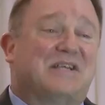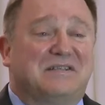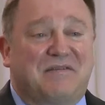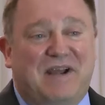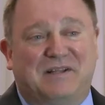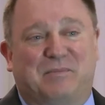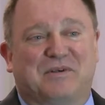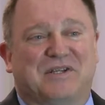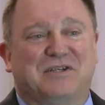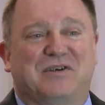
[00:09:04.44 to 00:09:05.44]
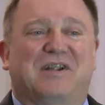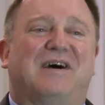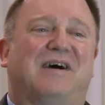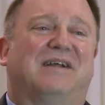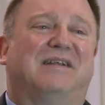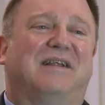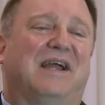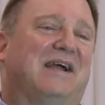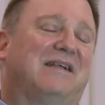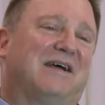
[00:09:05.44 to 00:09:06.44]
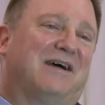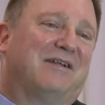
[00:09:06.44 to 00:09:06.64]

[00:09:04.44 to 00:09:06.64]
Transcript: Since I've had the procedure done and